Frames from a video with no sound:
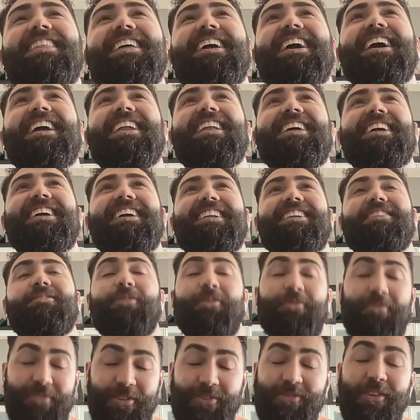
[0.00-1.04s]
that
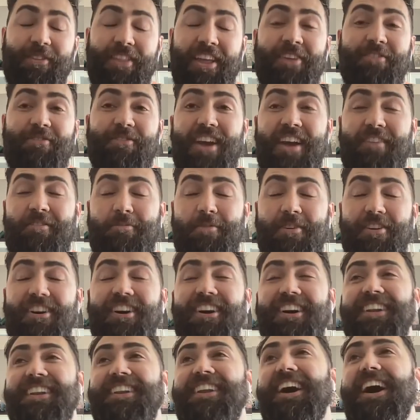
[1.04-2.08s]
well, first of all, thank you for having me
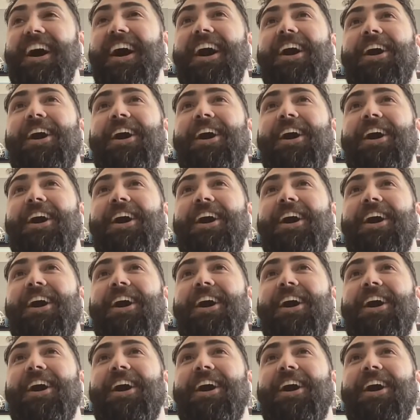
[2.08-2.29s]
on.